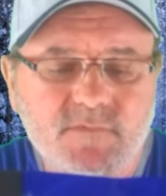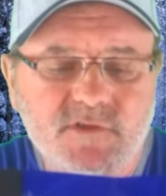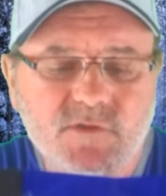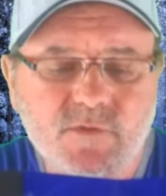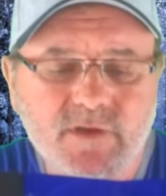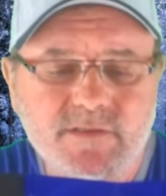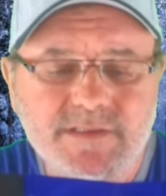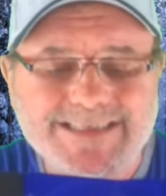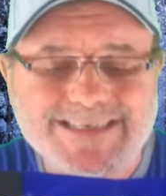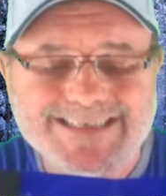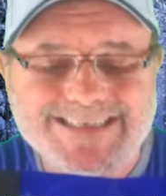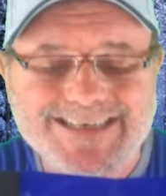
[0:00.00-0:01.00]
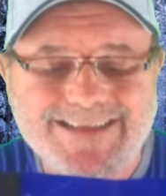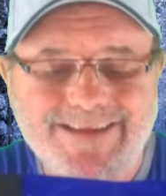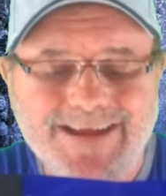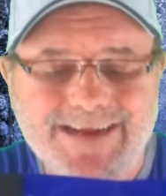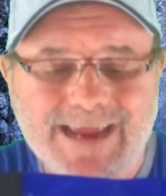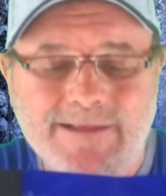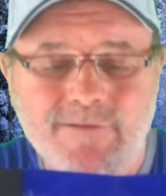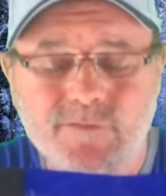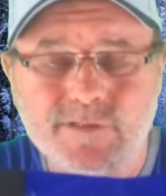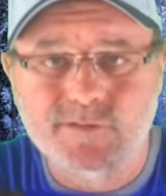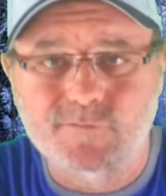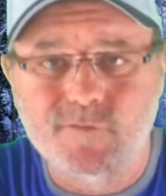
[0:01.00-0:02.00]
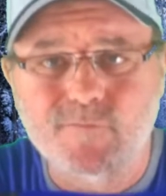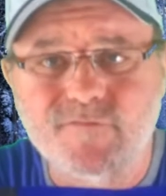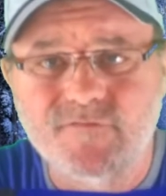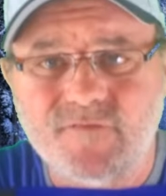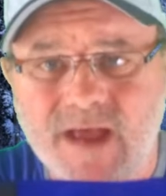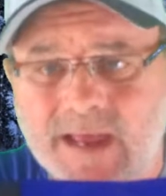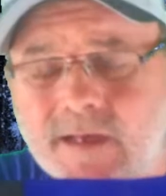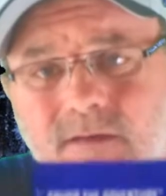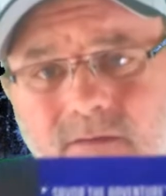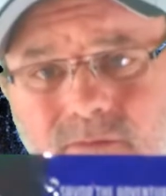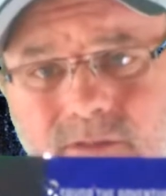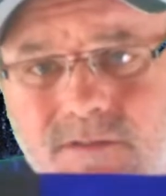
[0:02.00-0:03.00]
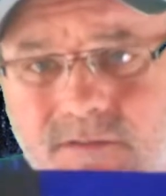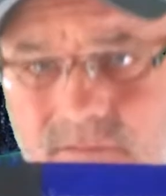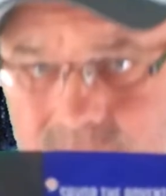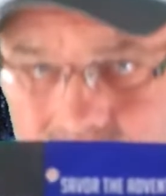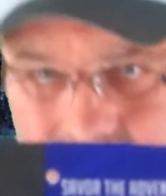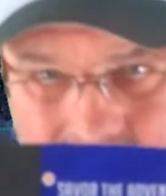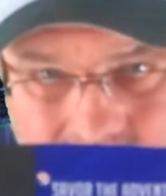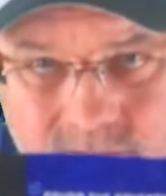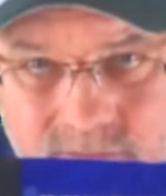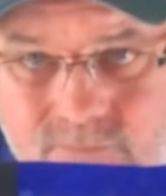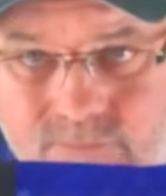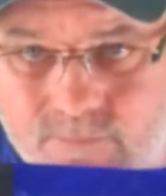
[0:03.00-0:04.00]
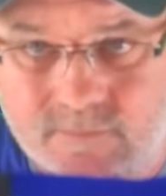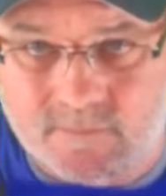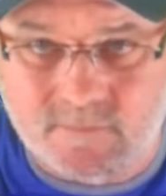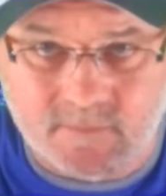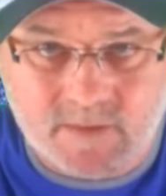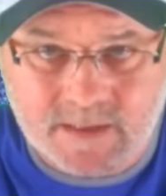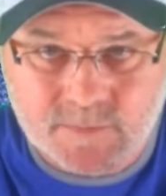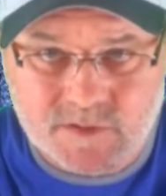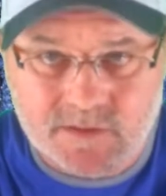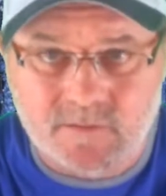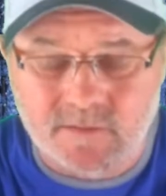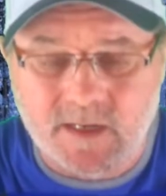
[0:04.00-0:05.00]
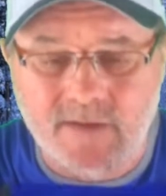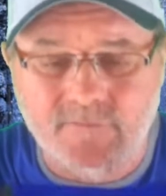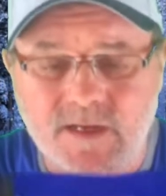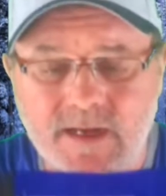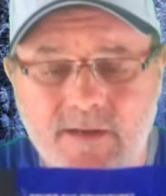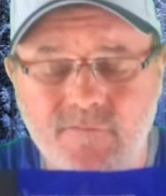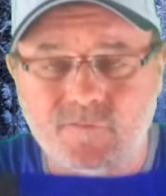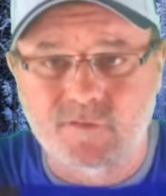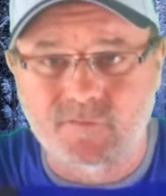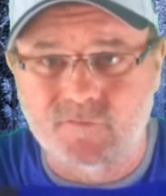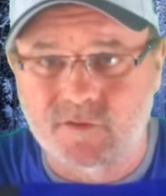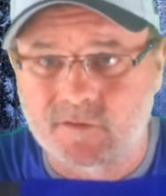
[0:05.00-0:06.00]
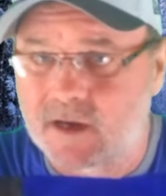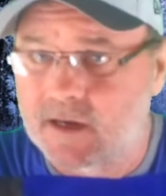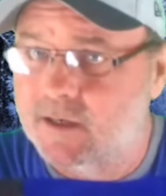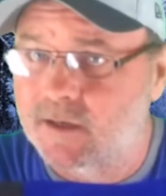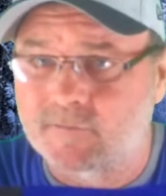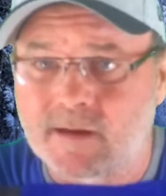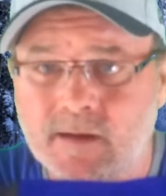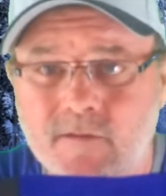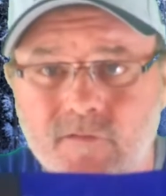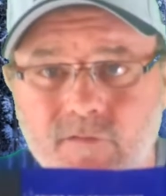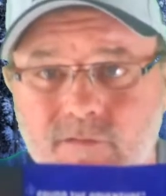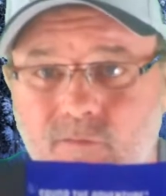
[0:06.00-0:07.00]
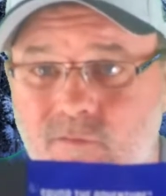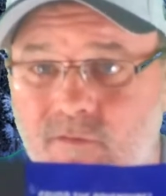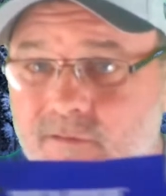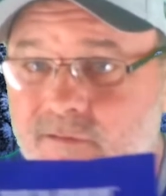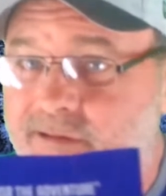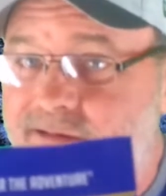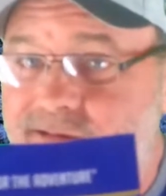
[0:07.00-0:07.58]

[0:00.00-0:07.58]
260 of that calories are from fat, which you absolutely have to have if you're hiking around or